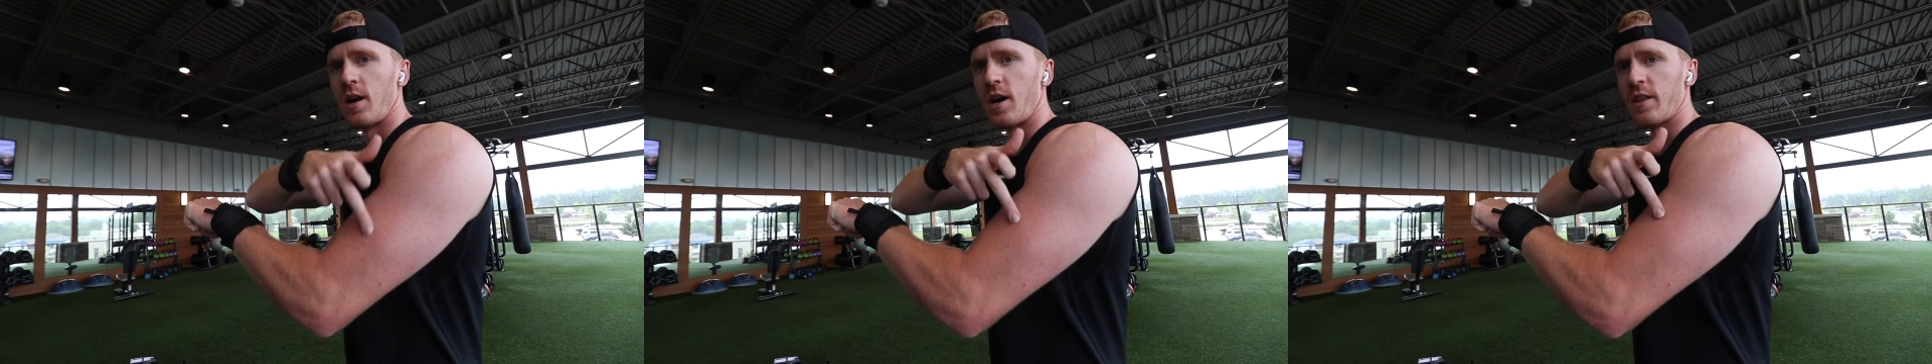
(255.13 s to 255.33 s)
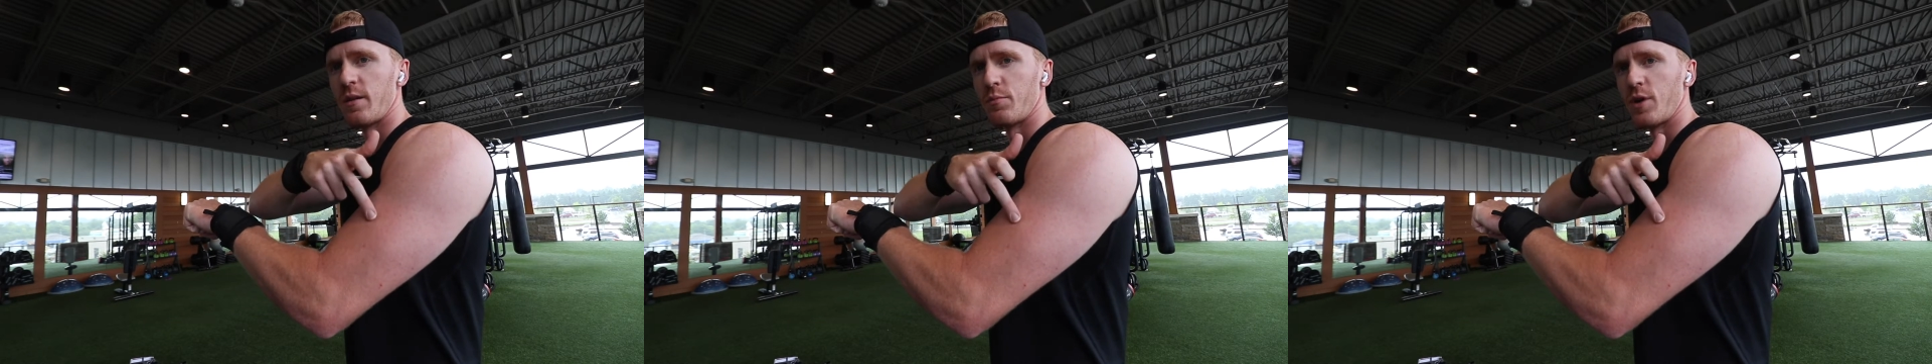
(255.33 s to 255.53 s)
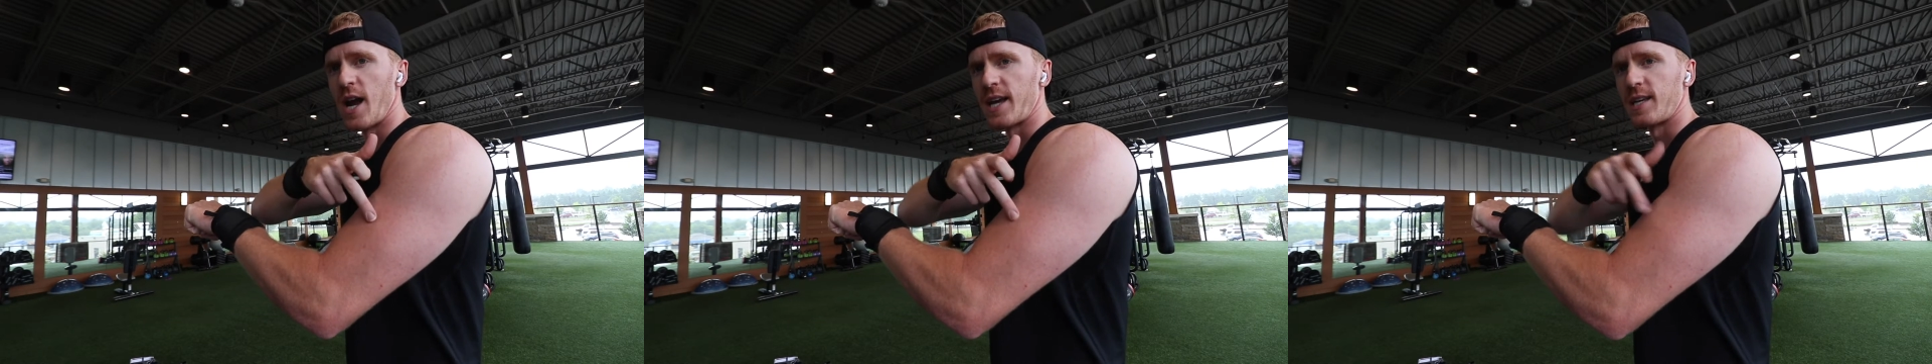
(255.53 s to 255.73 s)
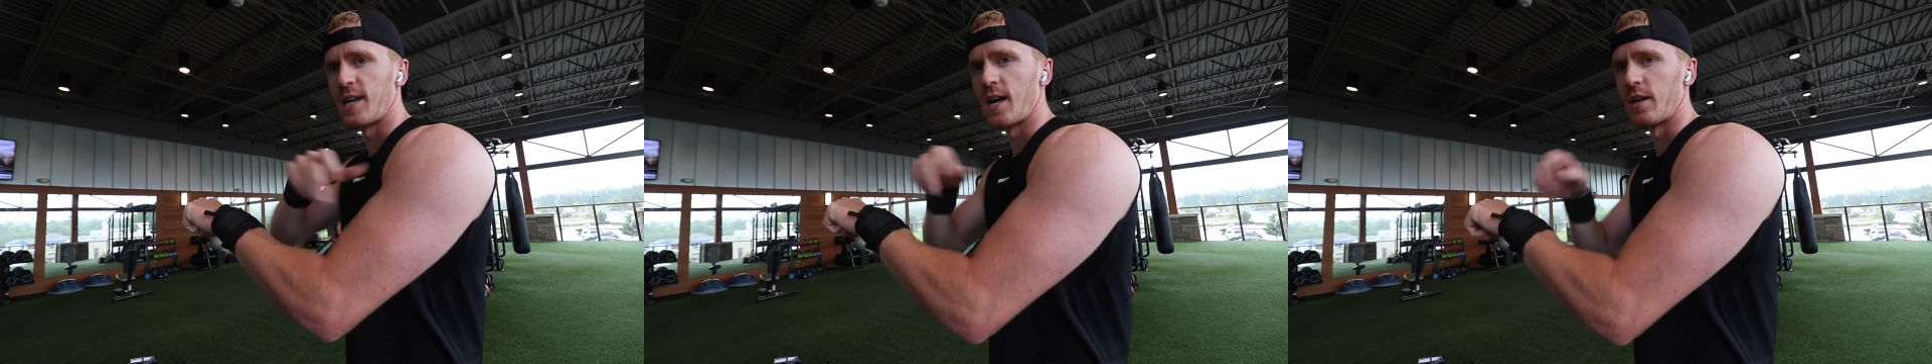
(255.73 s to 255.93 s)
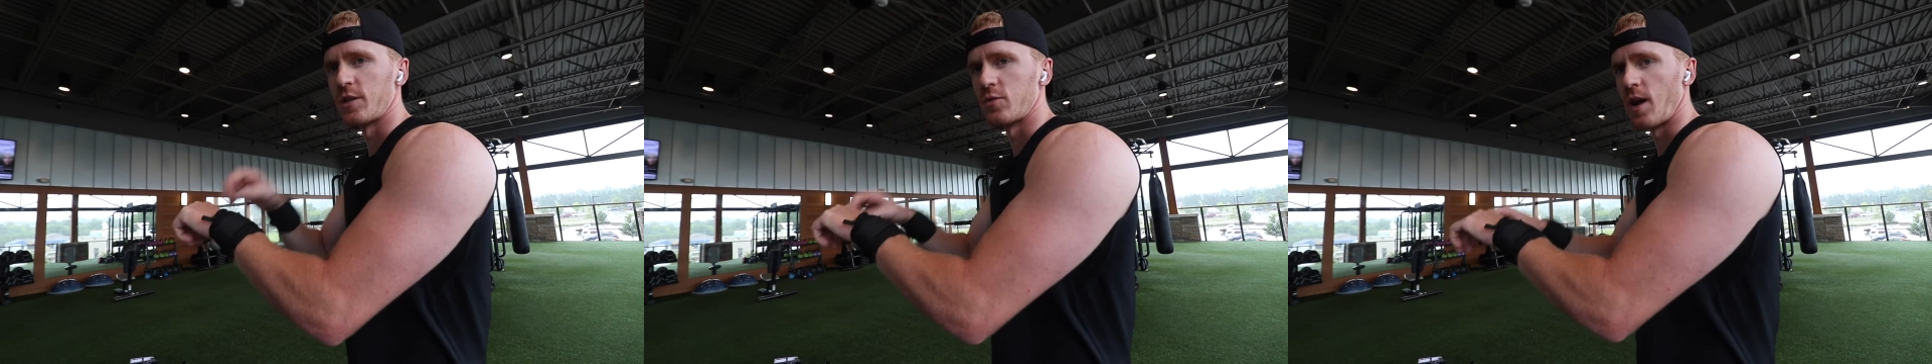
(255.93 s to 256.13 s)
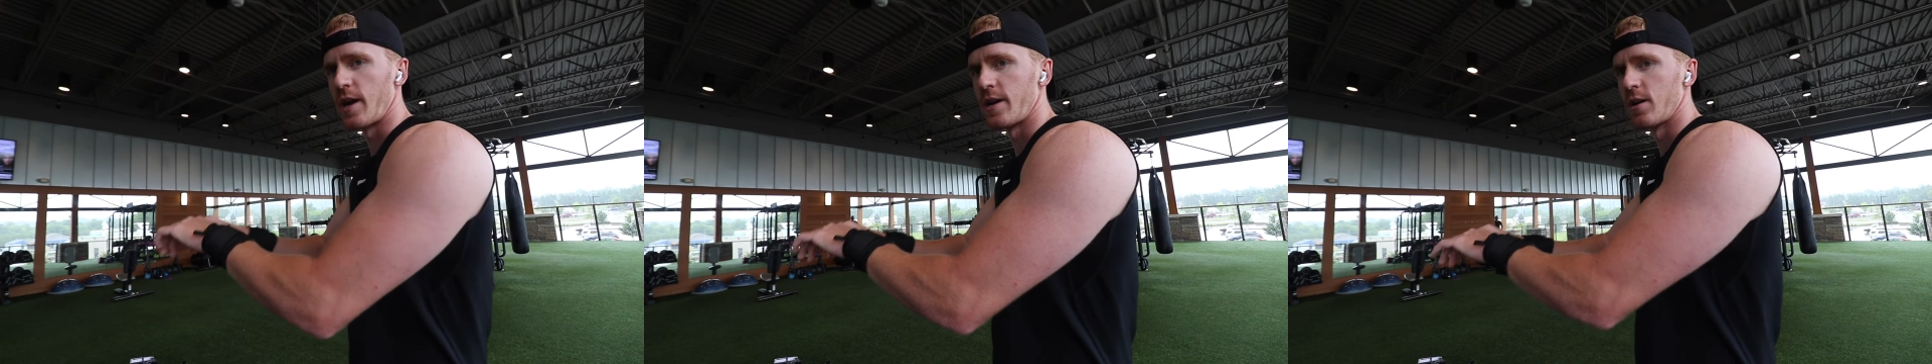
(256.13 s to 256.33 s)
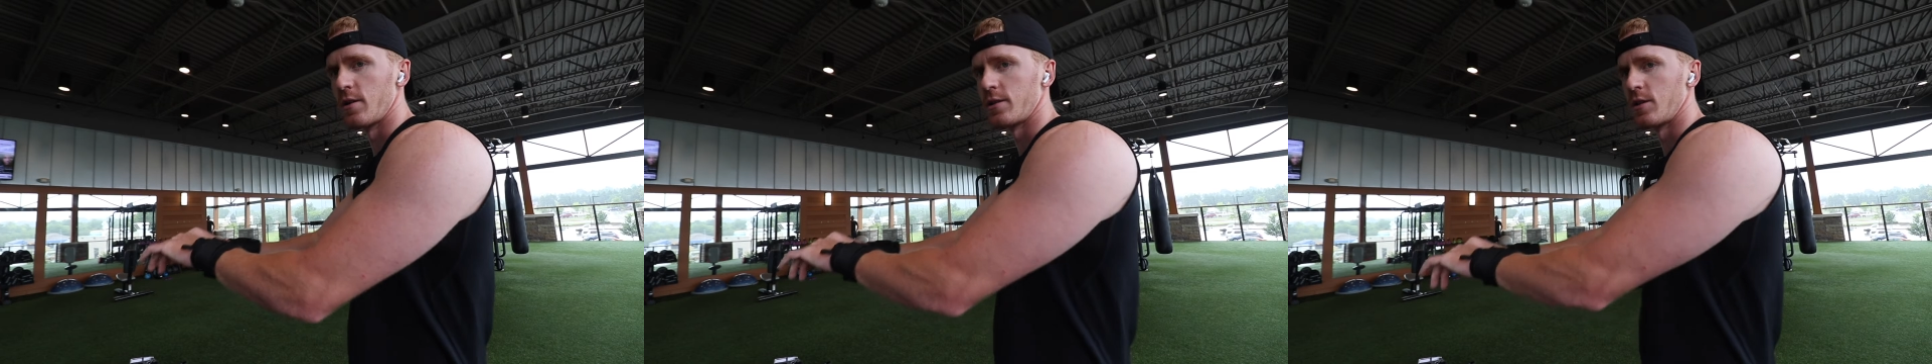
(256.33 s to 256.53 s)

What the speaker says: on the brachialis right here.